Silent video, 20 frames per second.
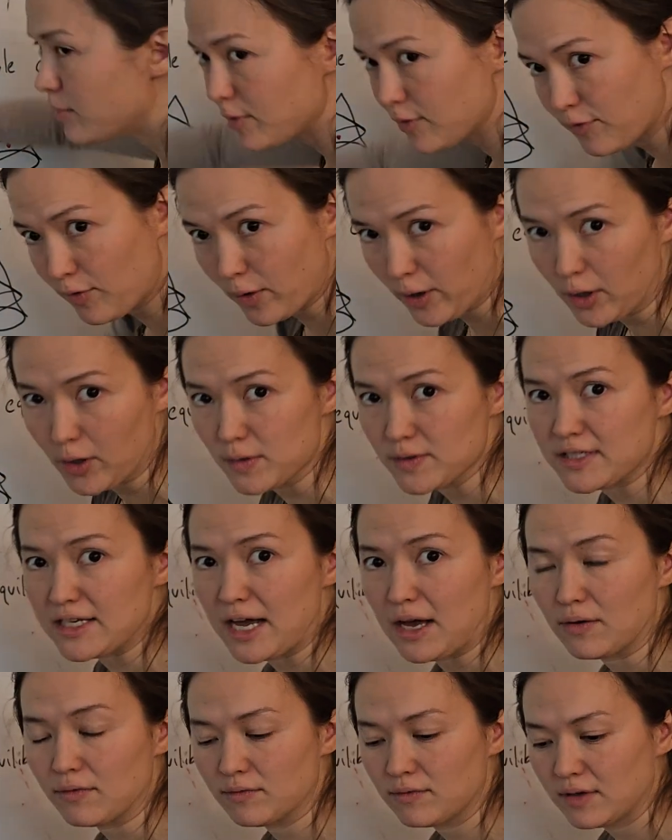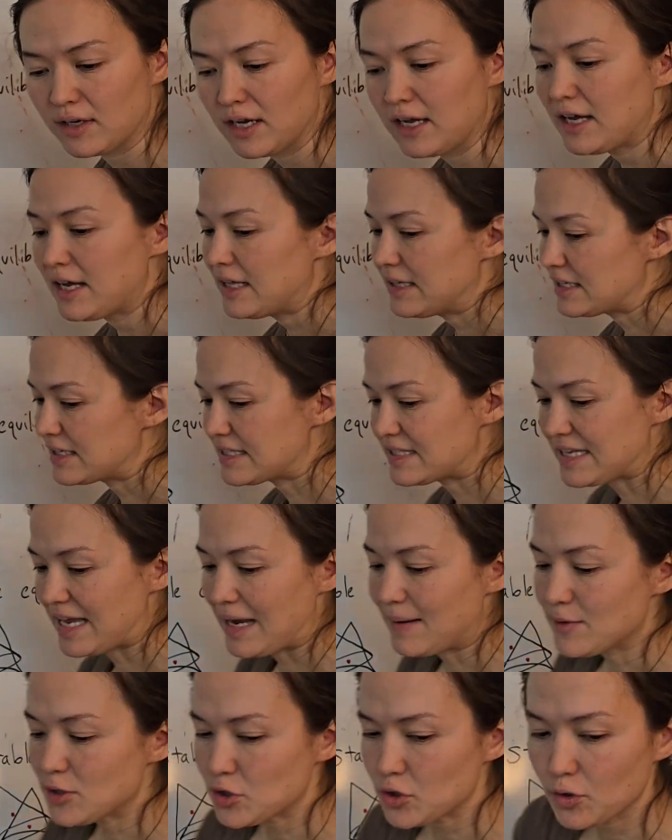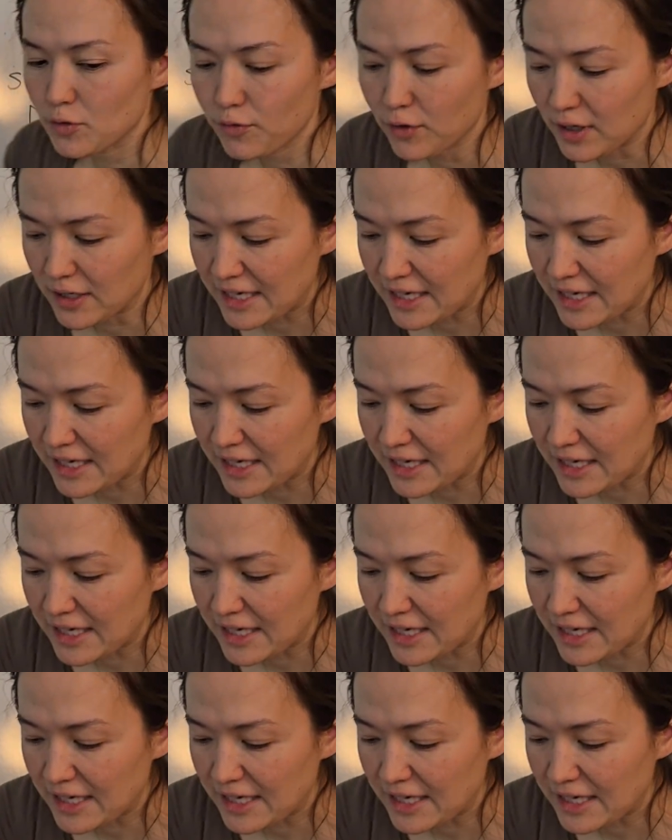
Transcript: before it goes down. The same is true for